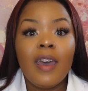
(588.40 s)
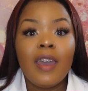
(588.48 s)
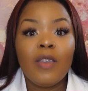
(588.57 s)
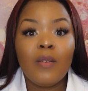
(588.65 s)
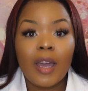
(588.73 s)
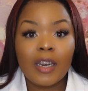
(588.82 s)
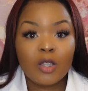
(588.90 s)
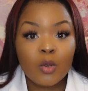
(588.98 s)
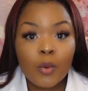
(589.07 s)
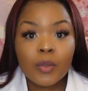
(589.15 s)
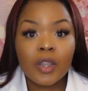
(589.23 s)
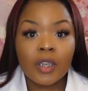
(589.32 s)
a
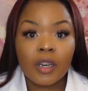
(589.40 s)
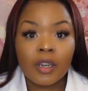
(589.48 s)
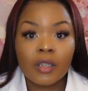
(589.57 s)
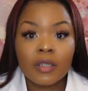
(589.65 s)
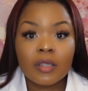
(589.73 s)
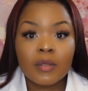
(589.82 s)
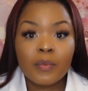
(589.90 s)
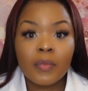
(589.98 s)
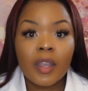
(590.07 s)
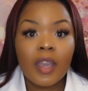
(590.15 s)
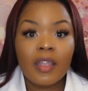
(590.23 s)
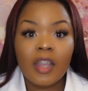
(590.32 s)
tool with the nurse,
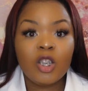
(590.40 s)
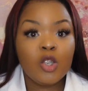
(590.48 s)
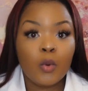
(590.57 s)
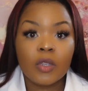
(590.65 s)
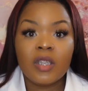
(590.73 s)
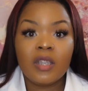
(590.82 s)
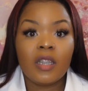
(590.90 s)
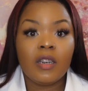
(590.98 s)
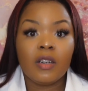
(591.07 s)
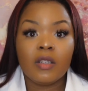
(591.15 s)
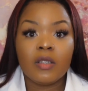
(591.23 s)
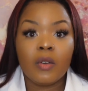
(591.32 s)
that you won't see that
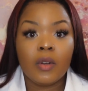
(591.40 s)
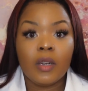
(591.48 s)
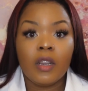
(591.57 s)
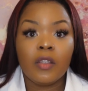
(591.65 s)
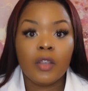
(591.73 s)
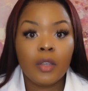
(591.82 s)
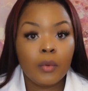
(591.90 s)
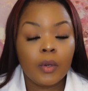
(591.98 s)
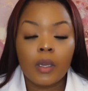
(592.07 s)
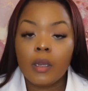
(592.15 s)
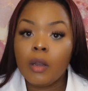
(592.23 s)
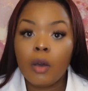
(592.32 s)
nurse on another
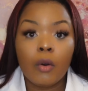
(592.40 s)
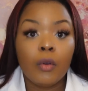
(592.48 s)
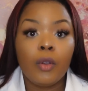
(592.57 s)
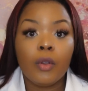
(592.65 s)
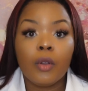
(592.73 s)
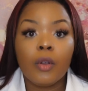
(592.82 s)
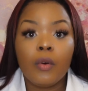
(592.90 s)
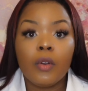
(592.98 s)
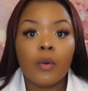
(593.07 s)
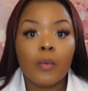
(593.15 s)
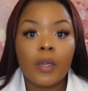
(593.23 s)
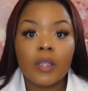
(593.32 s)
unit. No, you're
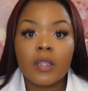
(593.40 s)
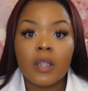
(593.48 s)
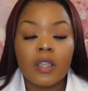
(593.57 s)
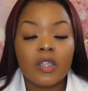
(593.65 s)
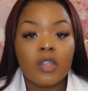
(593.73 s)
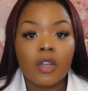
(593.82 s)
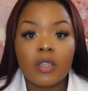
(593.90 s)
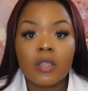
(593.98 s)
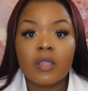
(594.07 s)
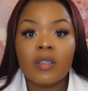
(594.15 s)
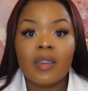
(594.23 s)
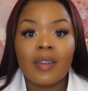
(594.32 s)
going to run into these
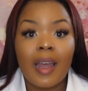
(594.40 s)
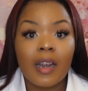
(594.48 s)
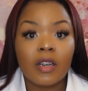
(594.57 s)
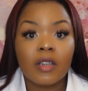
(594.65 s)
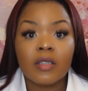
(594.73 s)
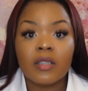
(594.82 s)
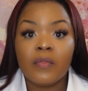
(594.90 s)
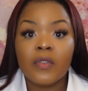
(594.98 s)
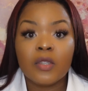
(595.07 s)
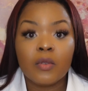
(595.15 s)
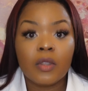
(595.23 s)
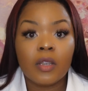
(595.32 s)
nurses and doctors and
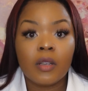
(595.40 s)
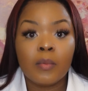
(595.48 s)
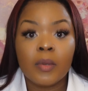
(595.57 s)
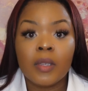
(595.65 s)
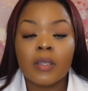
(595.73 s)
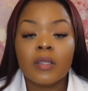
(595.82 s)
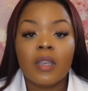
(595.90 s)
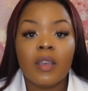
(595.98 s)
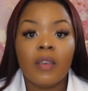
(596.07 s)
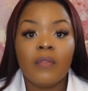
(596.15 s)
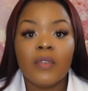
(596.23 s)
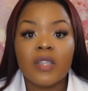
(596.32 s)
physical therapists
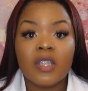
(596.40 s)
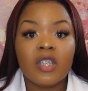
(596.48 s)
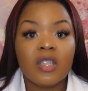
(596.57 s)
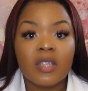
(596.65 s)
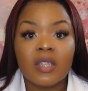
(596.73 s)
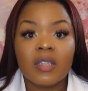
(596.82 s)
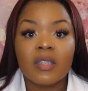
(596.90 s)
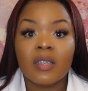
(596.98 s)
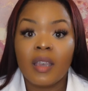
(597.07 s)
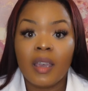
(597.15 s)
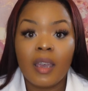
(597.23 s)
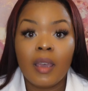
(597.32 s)
and physician assistants
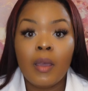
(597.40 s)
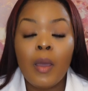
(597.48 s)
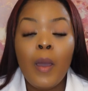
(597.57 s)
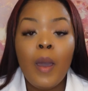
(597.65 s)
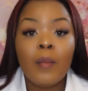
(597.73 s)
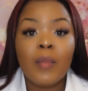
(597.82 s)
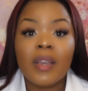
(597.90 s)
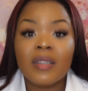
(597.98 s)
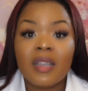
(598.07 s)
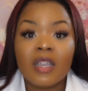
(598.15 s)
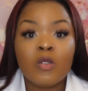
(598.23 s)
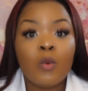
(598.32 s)
again, because
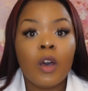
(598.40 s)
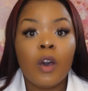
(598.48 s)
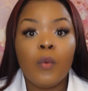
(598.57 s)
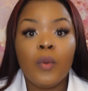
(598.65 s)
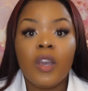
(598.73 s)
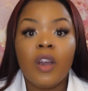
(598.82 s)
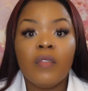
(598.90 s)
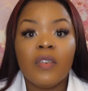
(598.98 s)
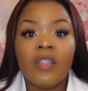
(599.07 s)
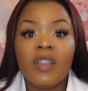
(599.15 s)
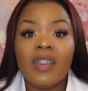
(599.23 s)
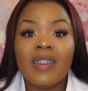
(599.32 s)
guess what? We cover
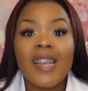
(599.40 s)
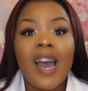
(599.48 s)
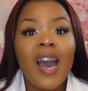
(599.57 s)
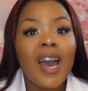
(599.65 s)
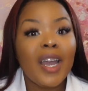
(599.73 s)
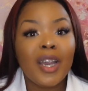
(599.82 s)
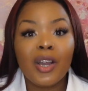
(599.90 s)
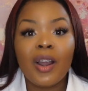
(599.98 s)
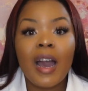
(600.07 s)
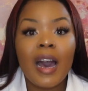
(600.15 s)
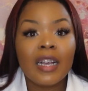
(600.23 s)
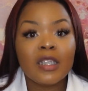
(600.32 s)
the entire
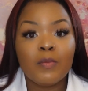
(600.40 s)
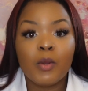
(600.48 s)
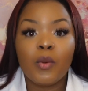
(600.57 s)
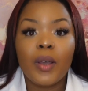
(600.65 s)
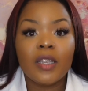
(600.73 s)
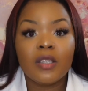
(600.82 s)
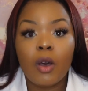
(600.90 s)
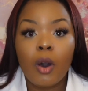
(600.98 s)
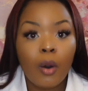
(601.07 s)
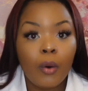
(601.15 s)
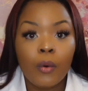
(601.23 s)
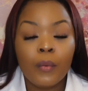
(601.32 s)
hospital as a
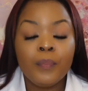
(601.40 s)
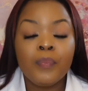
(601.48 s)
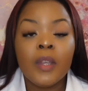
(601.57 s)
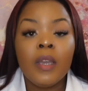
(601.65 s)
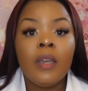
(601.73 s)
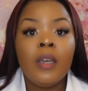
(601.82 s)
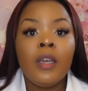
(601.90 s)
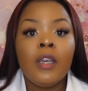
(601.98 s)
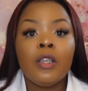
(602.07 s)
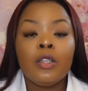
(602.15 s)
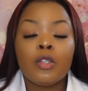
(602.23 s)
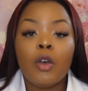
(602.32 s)
whole.
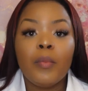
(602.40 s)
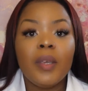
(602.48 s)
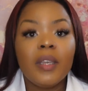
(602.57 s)
So be